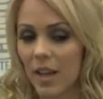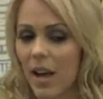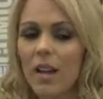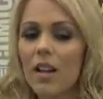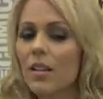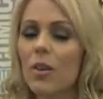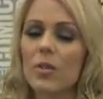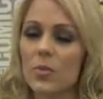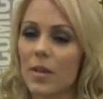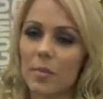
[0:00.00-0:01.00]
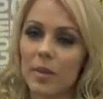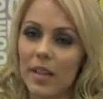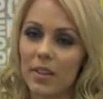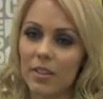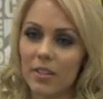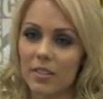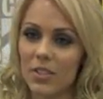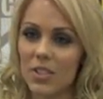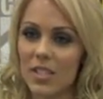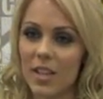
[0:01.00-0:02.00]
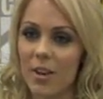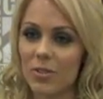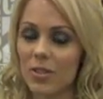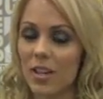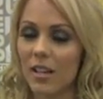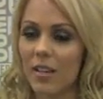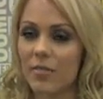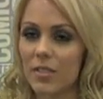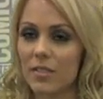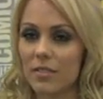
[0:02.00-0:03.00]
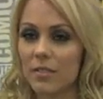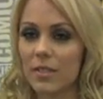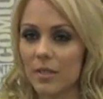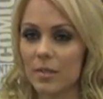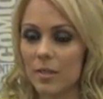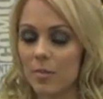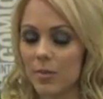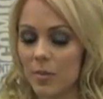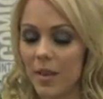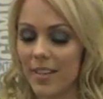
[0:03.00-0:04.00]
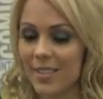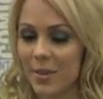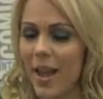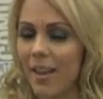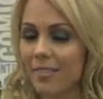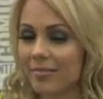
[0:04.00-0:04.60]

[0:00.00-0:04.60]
I'll always want to play her. She's the character that I loved to play, so yeah.